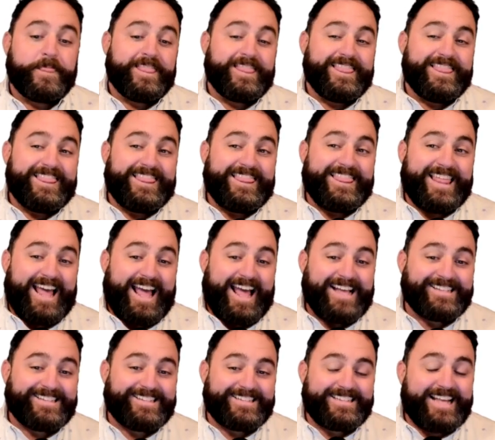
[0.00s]

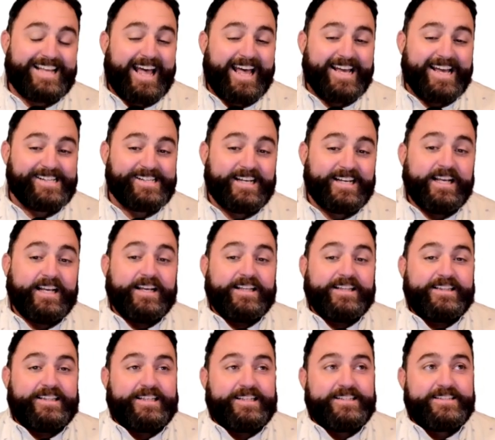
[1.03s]
That said,
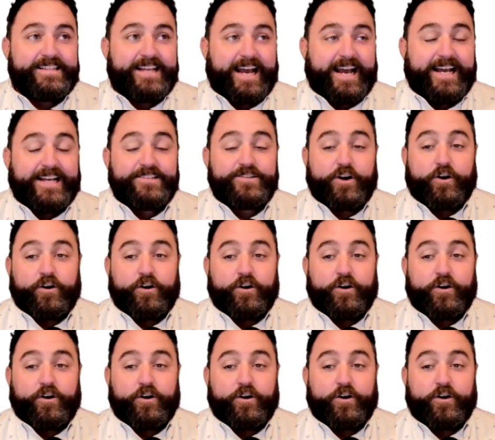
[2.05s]
these guys